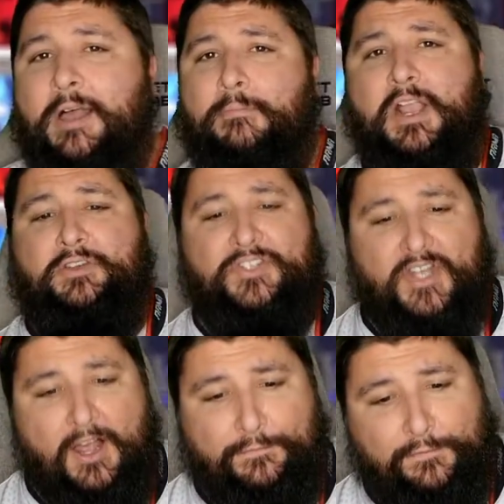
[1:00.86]

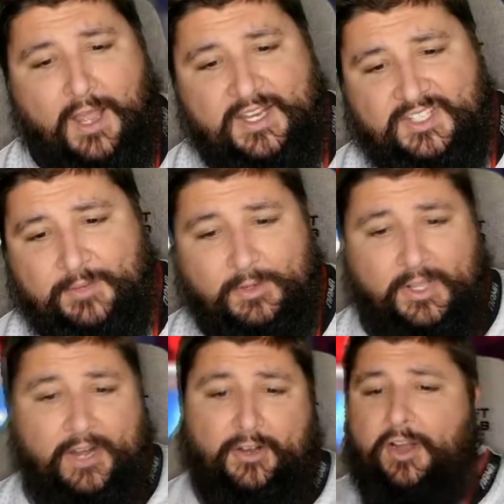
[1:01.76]
Microsoft Flight
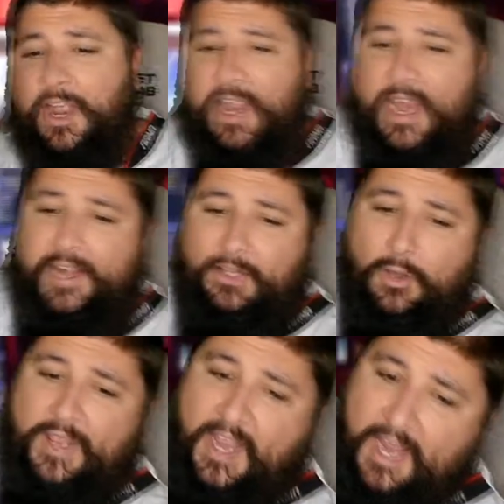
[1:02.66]
Simulator, Halo
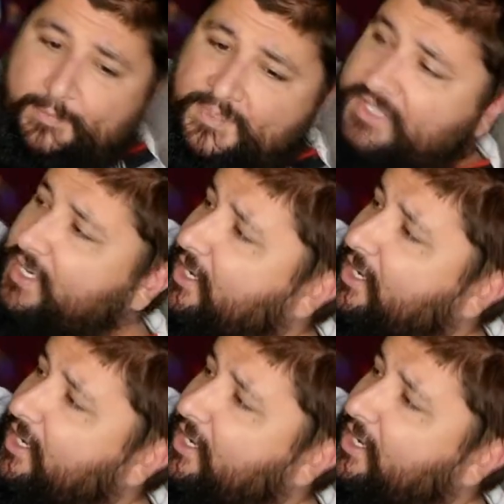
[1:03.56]
games,